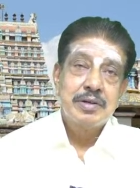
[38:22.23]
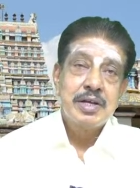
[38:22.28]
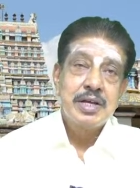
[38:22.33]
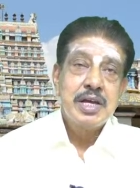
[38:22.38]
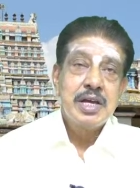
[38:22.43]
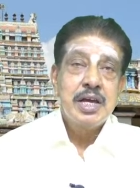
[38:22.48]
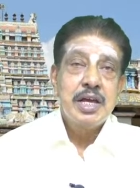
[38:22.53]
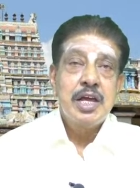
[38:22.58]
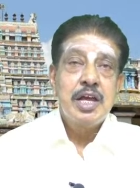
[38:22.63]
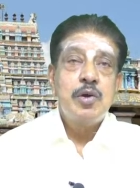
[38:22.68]

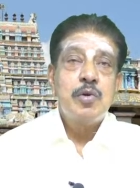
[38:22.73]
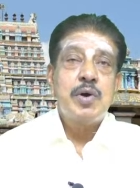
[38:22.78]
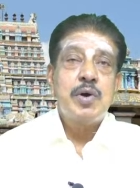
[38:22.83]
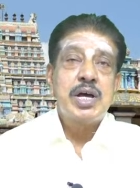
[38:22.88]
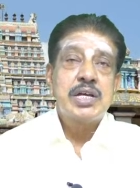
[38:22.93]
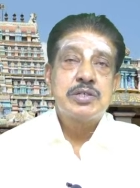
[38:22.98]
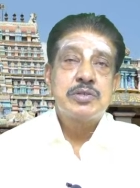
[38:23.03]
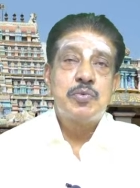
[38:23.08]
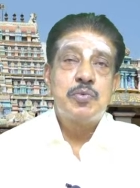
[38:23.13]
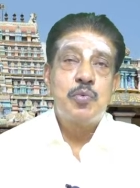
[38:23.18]
He
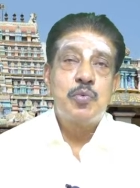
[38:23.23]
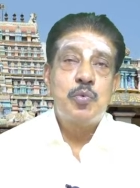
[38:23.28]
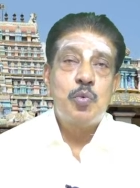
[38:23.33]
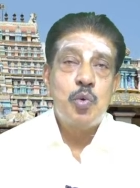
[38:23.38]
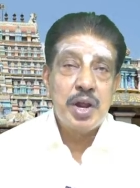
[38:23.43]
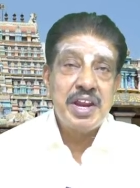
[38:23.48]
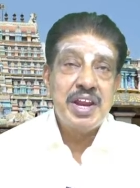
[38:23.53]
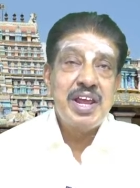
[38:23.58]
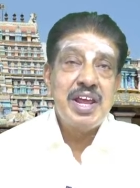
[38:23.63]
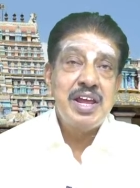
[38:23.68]
was
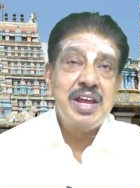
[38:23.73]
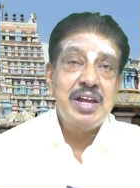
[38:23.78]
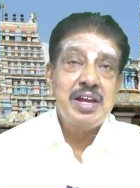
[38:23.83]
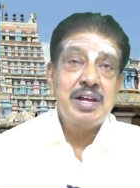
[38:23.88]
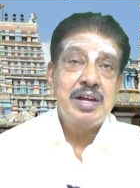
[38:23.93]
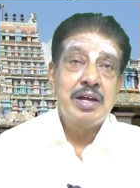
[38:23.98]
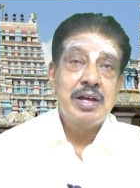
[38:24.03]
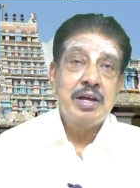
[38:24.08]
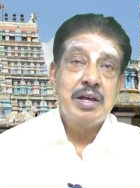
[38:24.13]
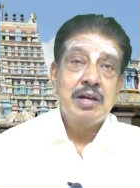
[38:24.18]

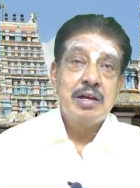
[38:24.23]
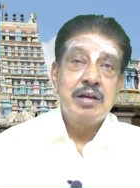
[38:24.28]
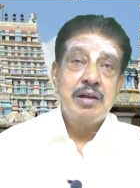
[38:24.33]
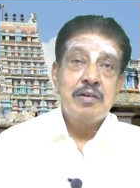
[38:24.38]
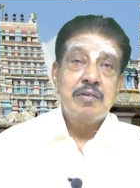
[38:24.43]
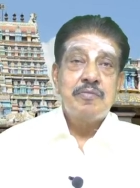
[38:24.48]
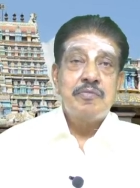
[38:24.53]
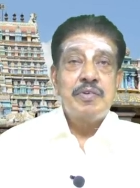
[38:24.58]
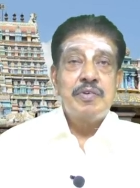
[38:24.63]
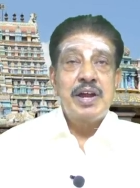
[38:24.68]
worrying,
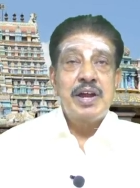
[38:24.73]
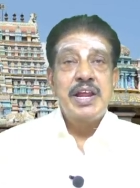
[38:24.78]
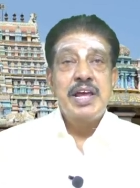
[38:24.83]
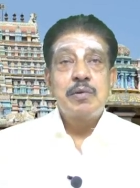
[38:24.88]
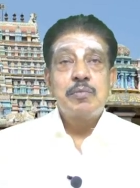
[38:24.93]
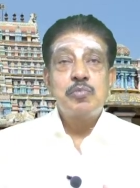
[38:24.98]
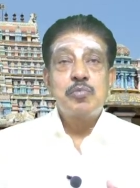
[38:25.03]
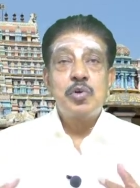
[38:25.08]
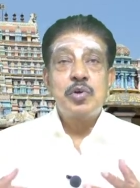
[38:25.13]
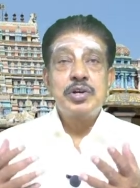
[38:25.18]
when I
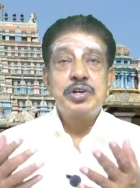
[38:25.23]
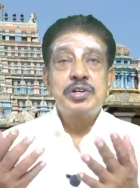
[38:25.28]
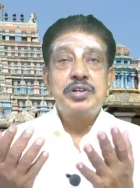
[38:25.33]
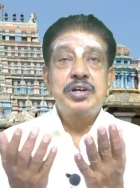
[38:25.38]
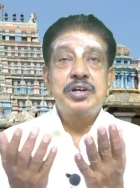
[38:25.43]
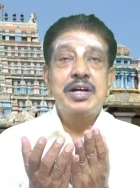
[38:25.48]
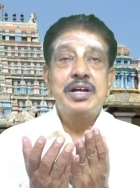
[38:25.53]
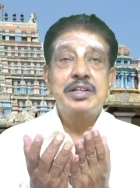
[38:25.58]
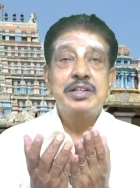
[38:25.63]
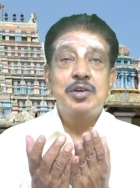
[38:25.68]
am going to
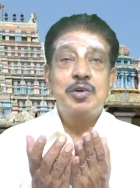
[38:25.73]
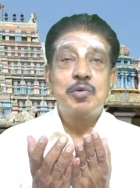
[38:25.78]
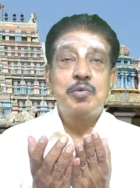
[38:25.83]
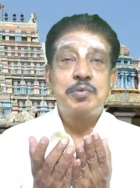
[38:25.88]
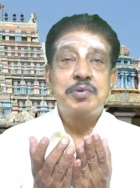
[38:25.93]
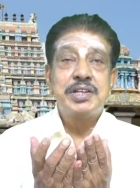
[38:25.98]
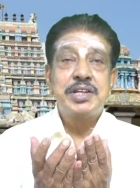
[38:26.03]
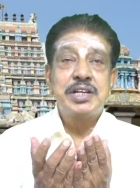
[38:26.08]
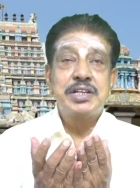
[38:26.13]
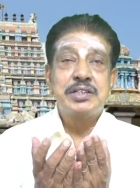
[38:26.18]
get the
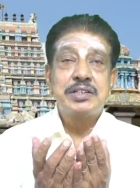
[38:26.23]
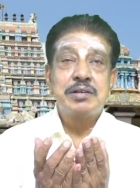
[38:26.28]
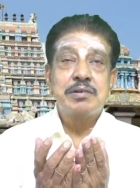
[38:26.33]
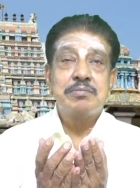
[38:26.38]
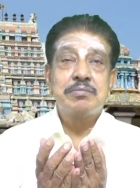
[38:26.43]
Upadesam.